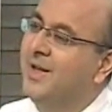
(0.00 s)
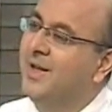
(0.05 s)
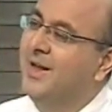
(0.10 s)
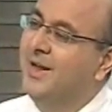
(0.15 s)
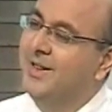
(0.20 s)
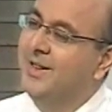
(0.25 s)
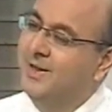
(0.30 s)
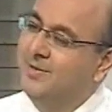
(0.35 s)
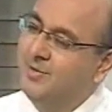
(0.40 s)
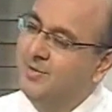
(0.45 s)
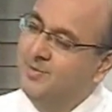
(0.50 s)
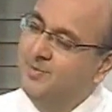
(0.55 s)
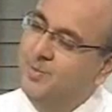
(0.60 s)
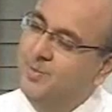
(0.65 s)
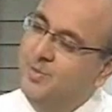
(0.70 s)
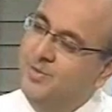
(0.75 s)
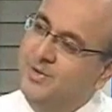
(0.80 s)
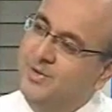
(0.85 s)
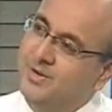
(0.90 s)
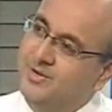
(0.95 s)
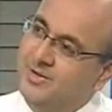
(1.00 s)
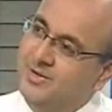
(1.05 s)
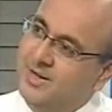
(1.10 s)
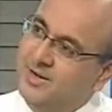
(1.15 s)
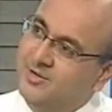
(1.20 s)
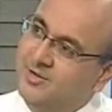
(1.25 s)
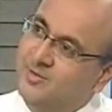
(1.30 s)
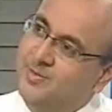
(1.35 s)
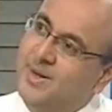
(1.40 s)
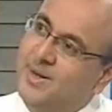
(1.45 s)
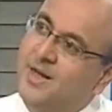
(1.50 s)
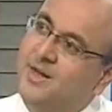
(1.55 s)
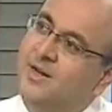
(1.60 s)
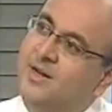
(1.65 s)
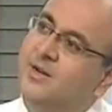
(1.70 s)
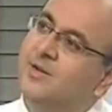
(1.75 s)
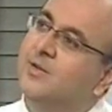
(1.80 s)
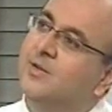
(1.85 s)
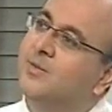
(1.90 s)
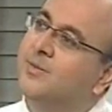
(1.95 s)
and then we put their cells back
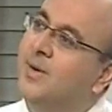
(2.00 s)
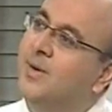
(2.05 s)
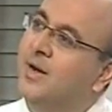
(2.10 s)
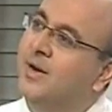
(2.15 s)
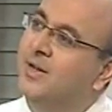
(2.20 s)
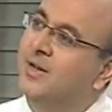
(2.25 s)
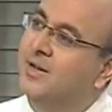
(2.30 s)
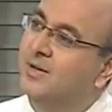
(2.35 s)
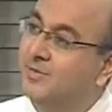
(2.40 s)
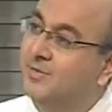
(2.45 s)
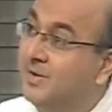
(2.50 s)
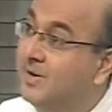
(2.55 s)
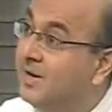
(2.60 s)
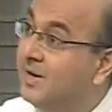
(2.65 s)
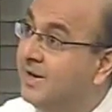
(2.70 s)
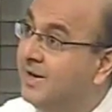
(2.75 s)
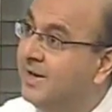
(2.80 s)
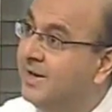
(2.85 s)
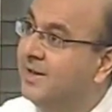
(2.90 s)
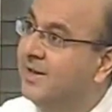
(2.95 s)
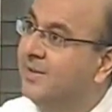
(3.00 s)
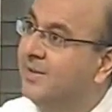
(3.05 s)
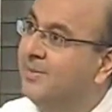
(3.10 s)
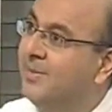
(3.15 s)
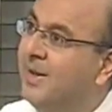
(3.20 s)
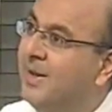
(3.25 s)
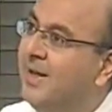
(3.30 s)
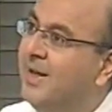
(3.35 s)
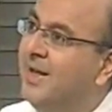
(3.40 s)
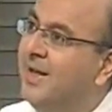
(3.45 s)
into the body after cleaning them.